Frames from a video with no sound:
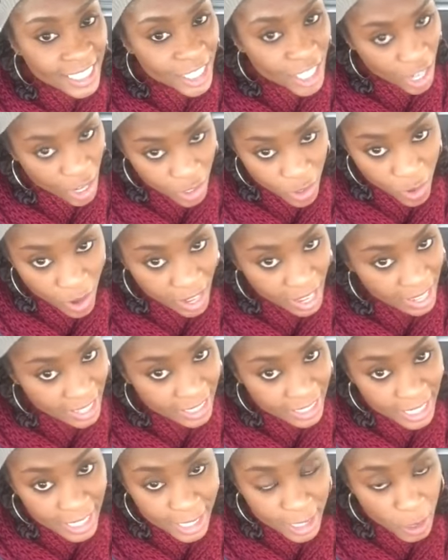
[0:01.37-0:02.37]
y'all know I
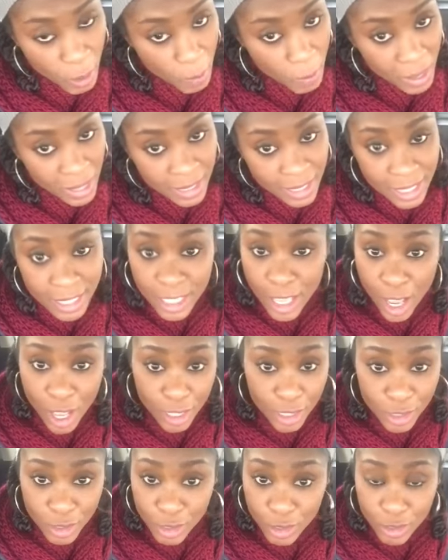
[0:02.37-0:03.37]
gotta say something about these
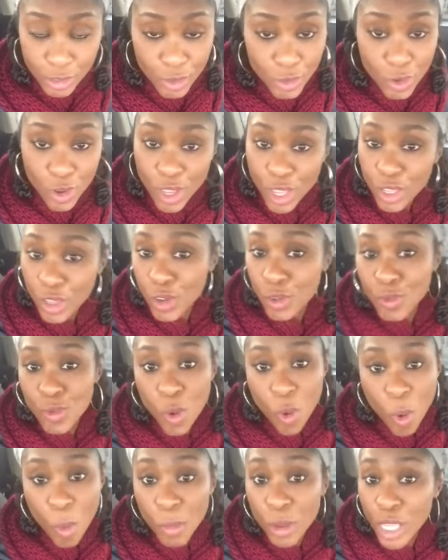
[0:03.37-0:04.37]
Oscars. And you
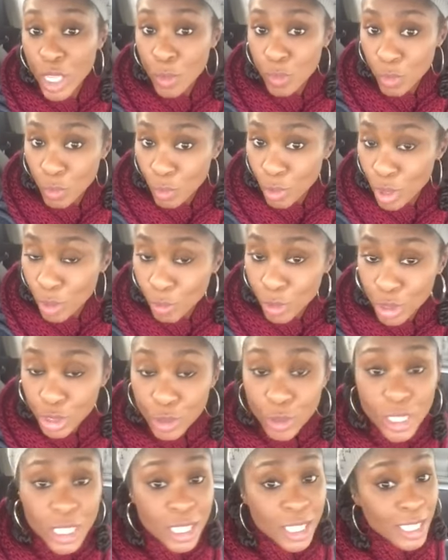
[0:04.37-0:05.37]
know I'm gonna keep it real
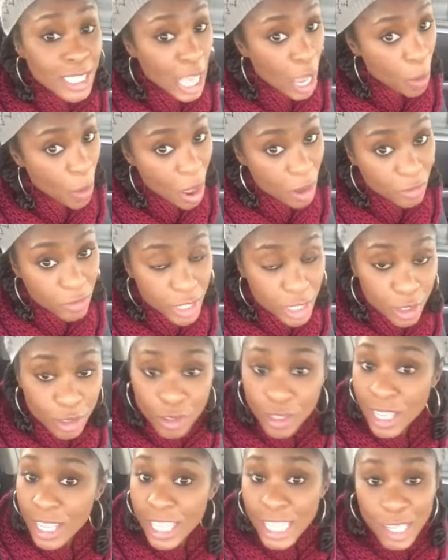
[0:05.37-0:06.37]
with you, and this is how I
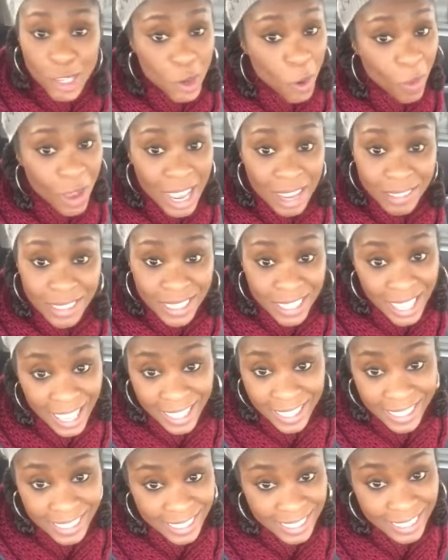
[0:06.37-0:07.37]
feel. You don't have to
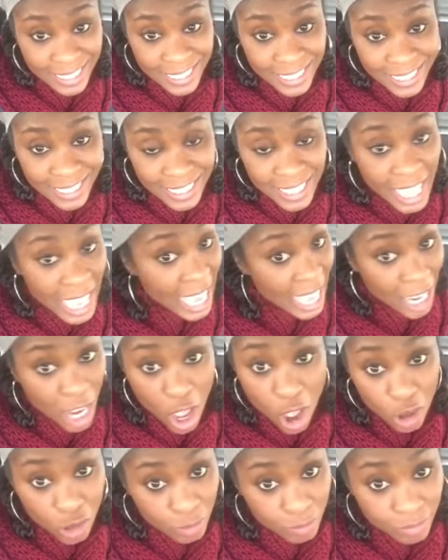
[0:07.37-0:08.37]
like it at
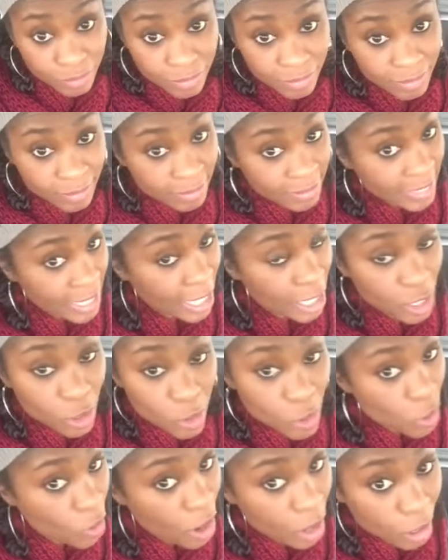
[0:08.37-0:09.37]
all. And
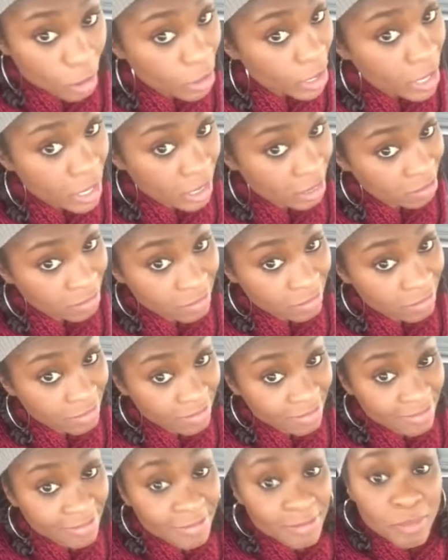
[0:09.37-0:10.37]
you know I don't care.
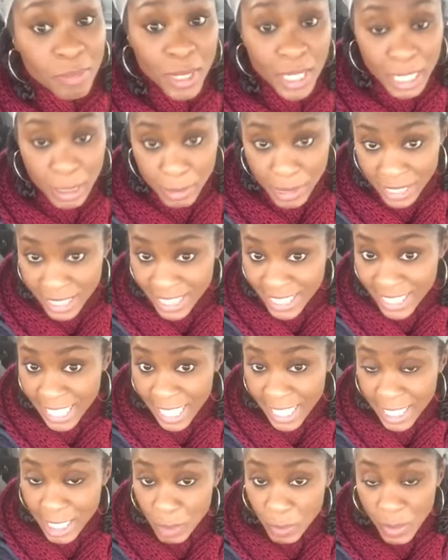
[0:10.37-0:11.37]
But let me just
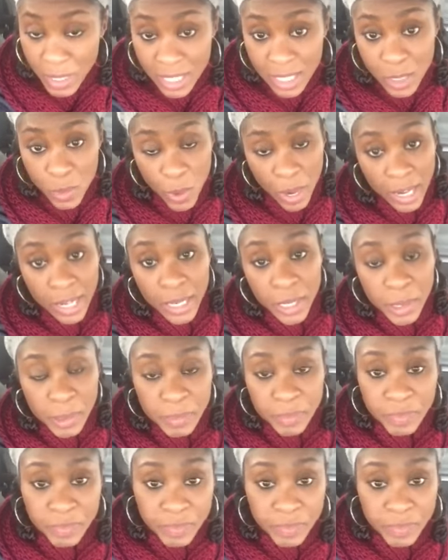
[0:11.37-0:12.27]
say this piece right here.